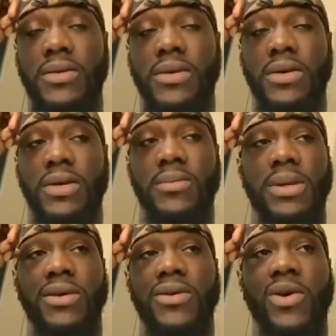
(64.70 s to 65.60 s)
Tyson
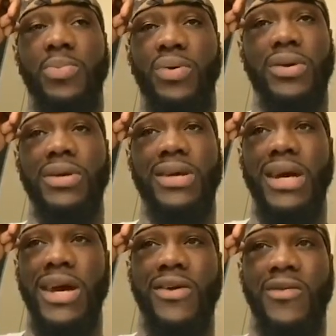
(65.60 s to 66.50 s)
Fury can move on,
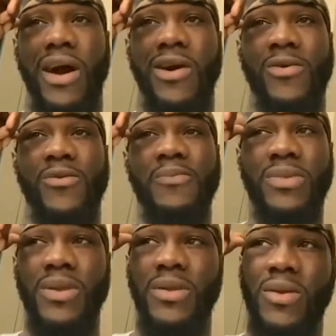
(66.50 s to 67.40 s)
right? That was a
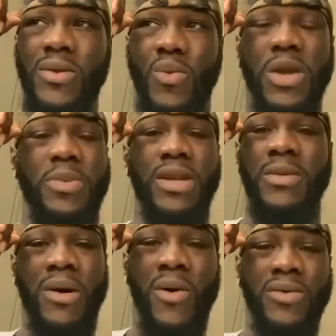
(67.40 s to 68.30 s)
big fat lie.
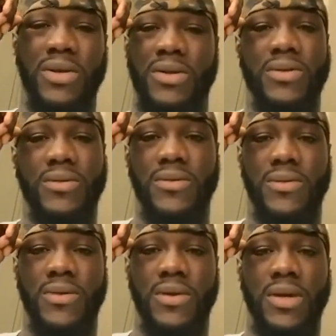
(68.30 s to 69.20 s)
That did not
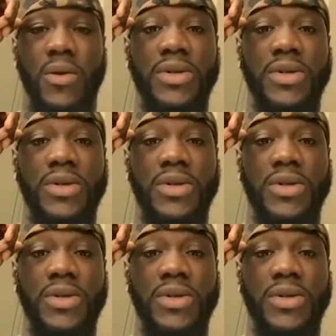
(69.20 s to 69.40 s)
happen.